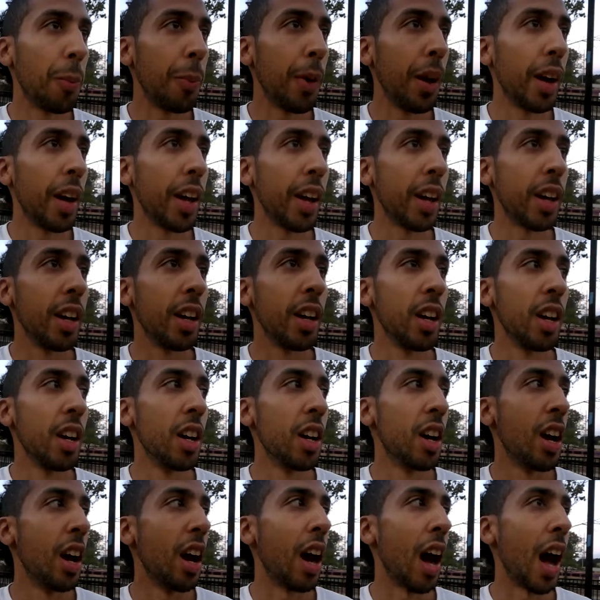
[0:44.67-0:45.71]
But
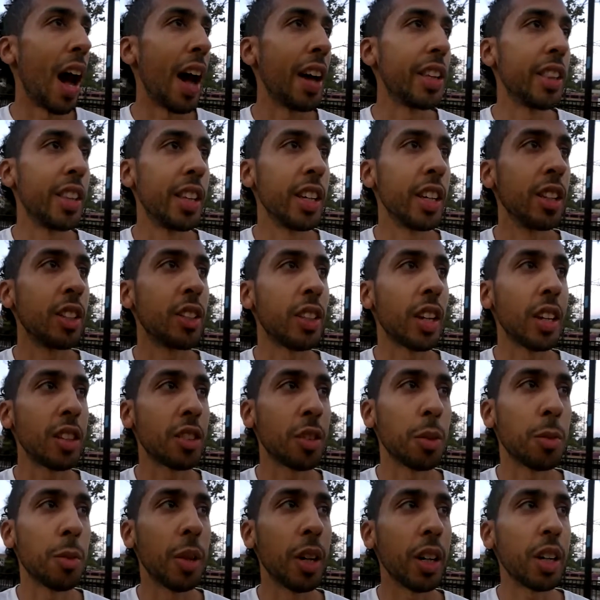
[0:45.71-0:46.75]
I did take
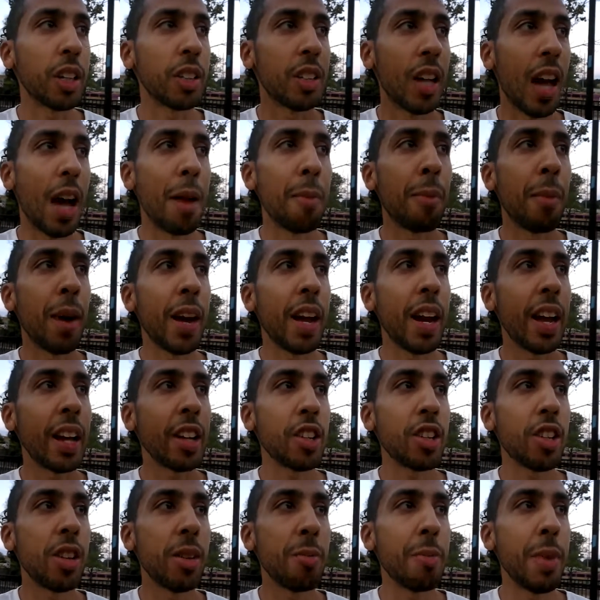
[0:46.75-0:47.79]
some nuggets. I might
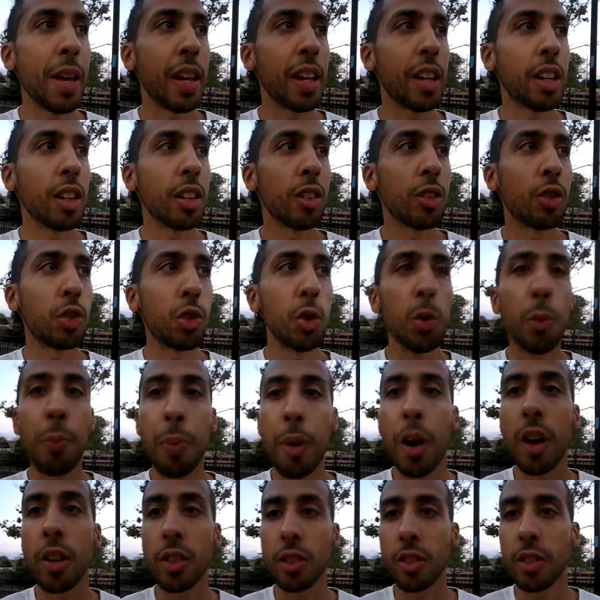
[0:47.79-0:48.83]
actually make 2
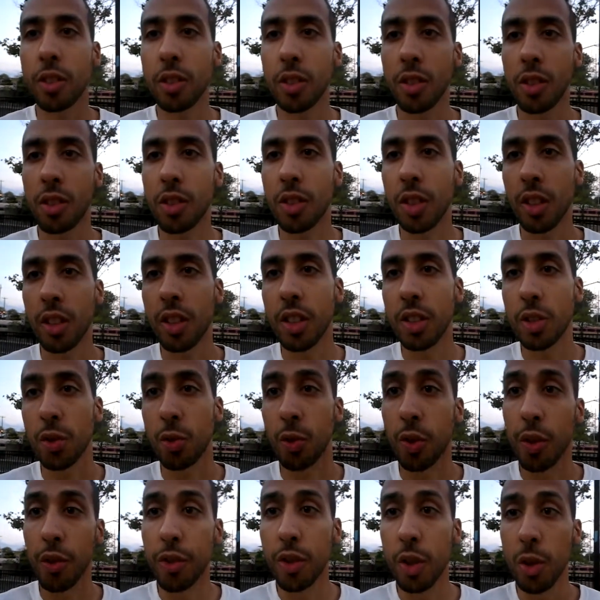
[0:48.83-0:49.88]
parts to this
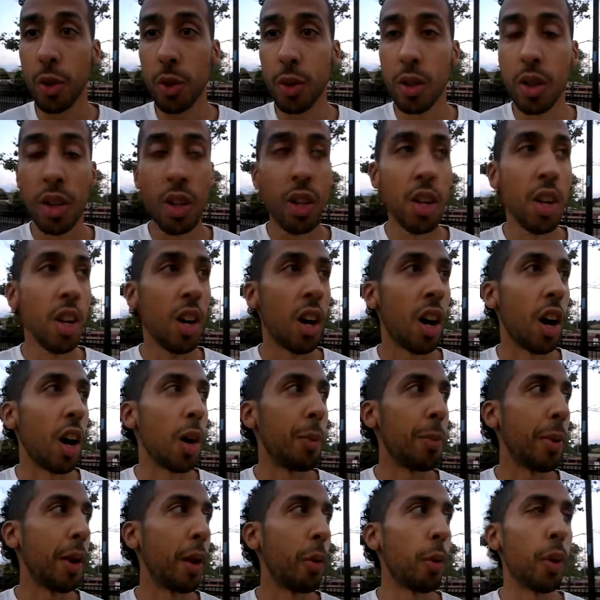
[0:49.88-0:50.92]
review,
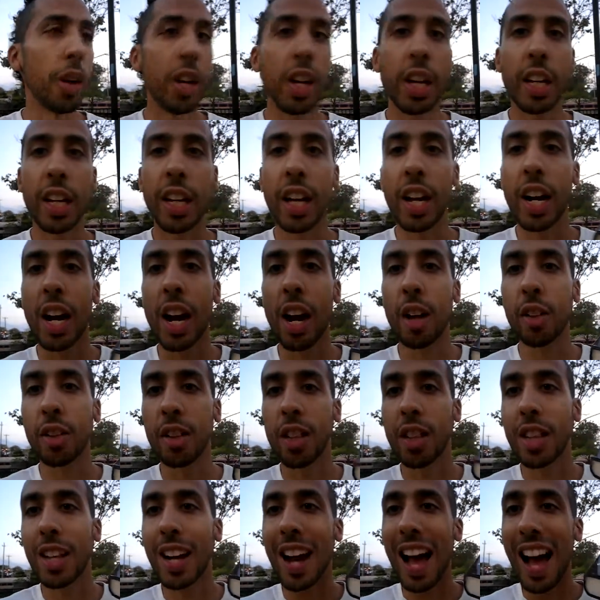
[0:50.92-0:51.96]
but I wanted to get it out
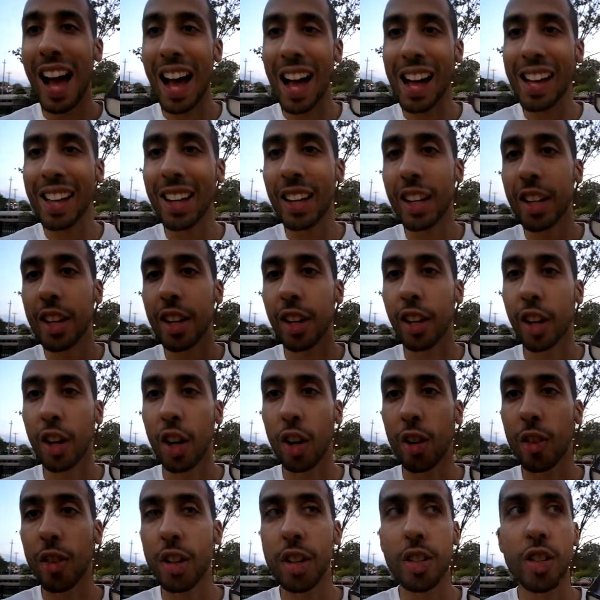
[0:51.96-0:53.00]
there that I highly
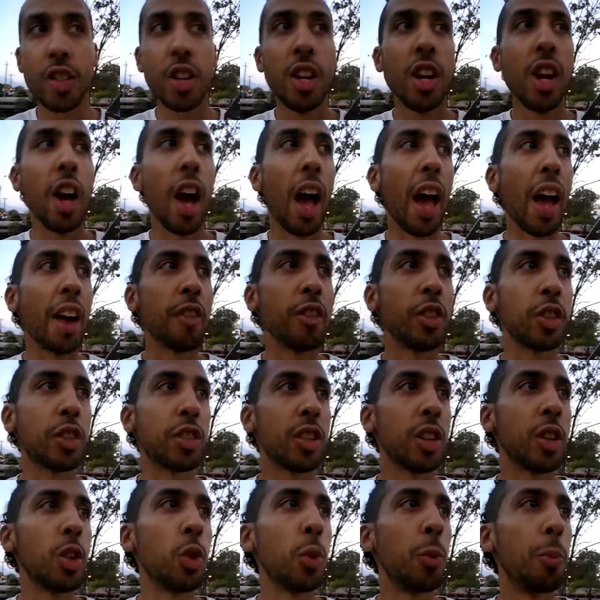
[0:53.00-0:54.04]
encourage. Every
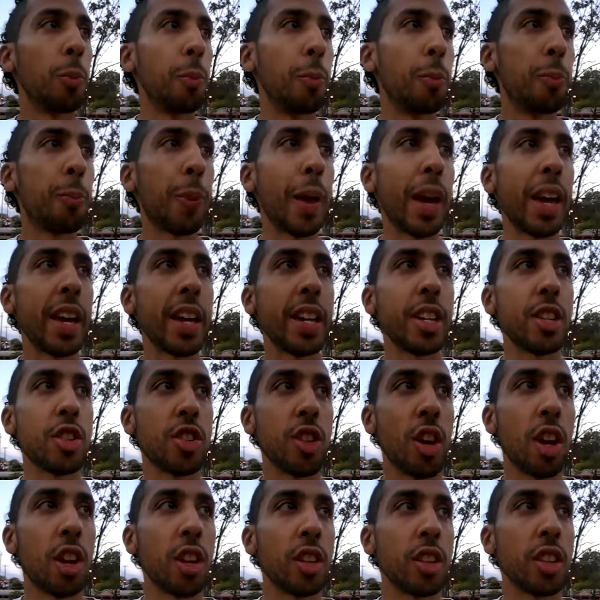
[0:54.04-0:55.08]
single page
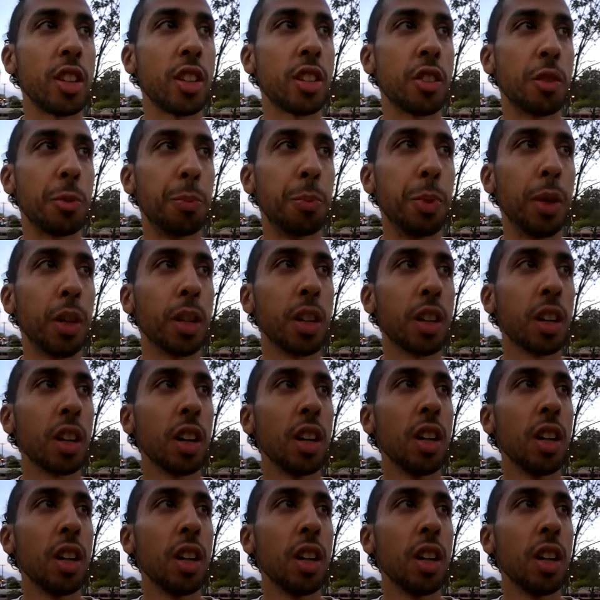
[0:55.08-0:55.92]
on this book